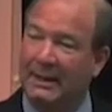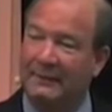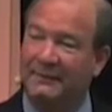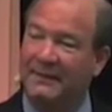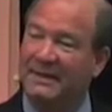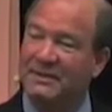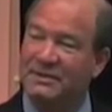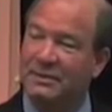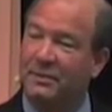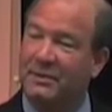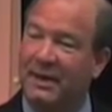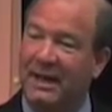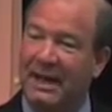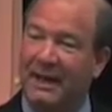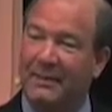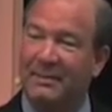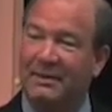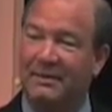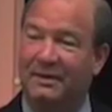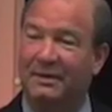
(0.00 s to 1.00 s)
That's not what
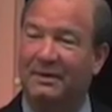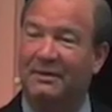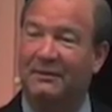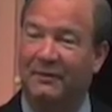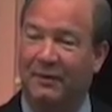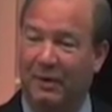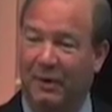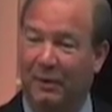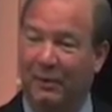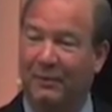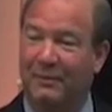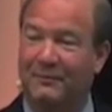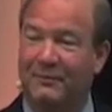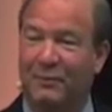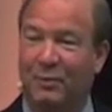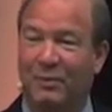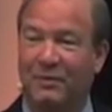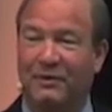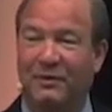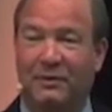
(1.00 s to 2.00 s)
happened, though,
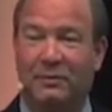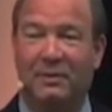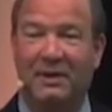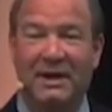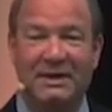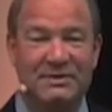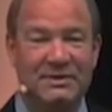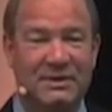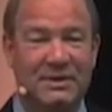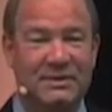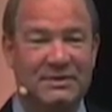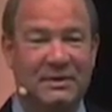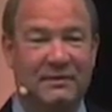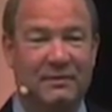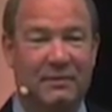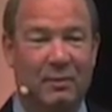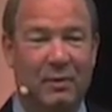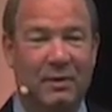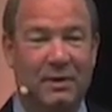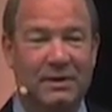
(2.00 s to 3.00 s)
with the craziness of
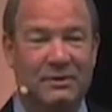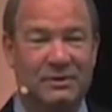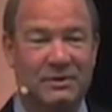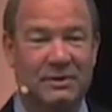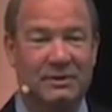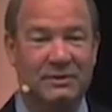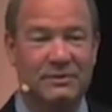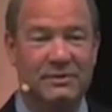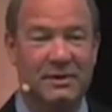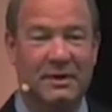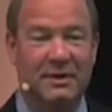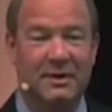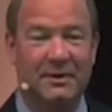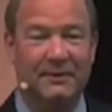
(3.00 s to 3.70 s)
the mortgage years.